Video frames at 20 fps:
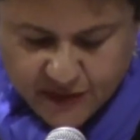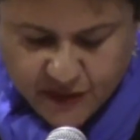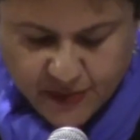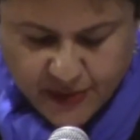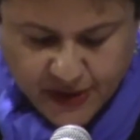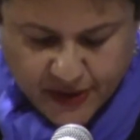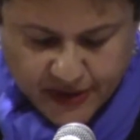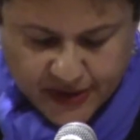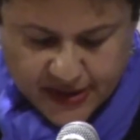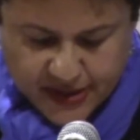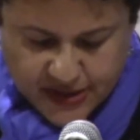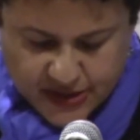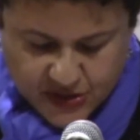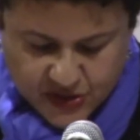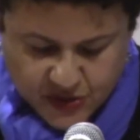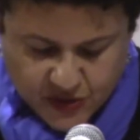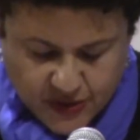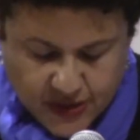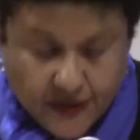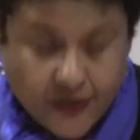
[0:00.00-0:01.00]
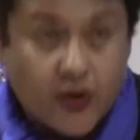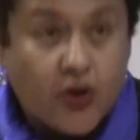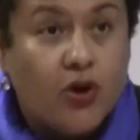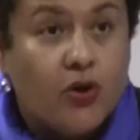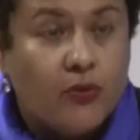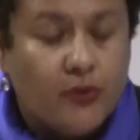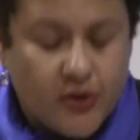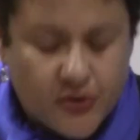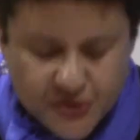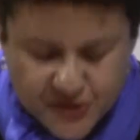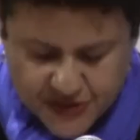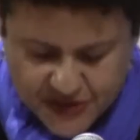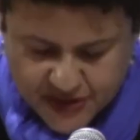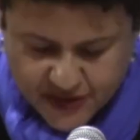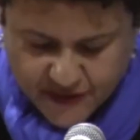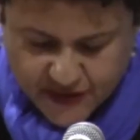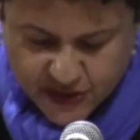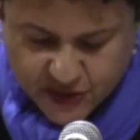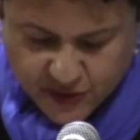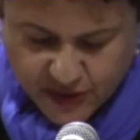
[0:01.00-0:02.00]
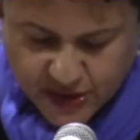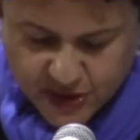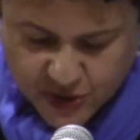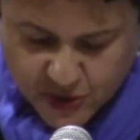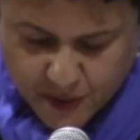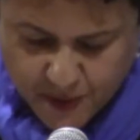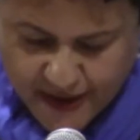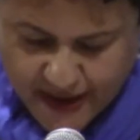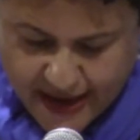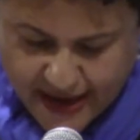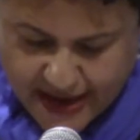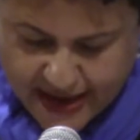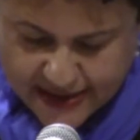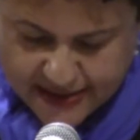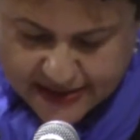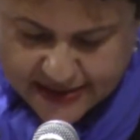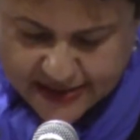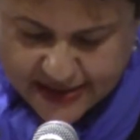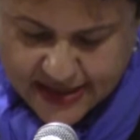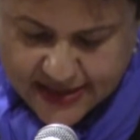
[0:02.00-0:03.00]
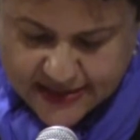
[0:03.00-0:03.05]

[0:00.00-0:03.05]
of American history and the corrosions of its racial past